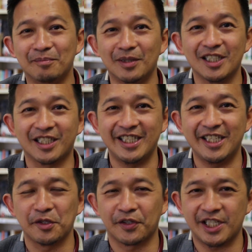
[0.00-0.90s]
ability
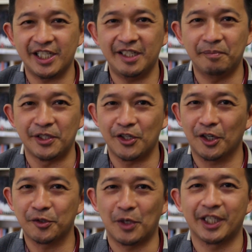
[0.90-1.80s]
to see
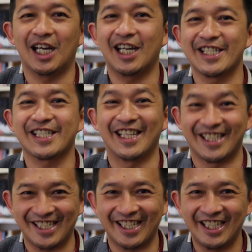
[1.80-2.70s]
beyond what the eyes can
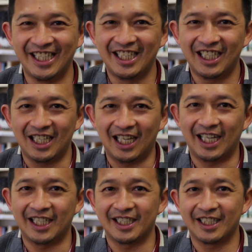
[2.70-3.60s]
see.
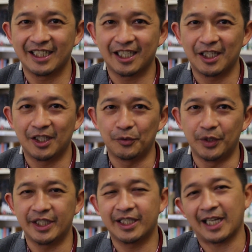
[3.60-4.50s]
And
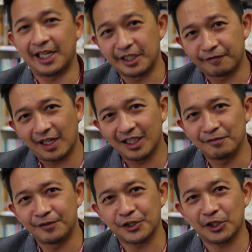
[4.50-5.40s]
we can develop
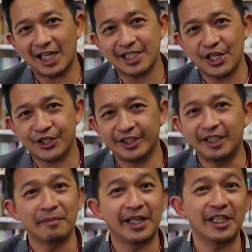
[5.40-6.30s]
visualization
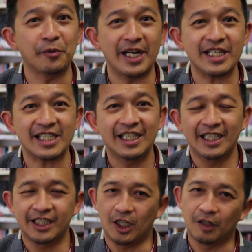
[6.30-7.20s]
in many ways.
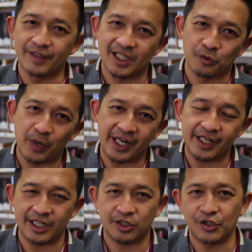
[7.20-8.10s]
The obvious way
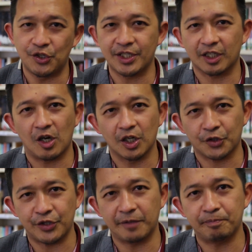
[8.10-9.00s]
is to use a
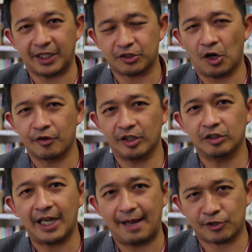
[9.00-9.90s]
concrete, pictorial,
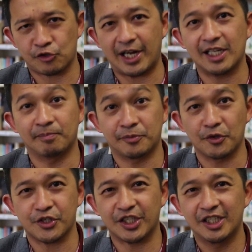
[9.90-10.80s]
abstract
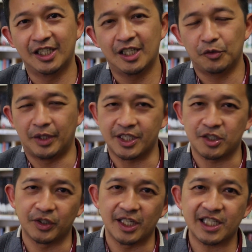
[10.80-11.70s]
approach. When
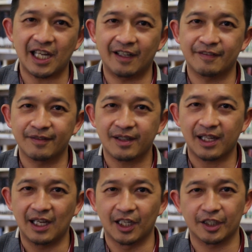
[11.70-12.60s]
students have
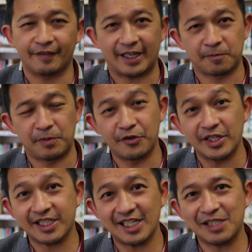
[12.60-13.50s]
a lot of
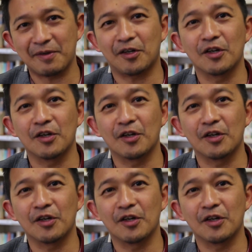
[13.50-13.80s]
experiences with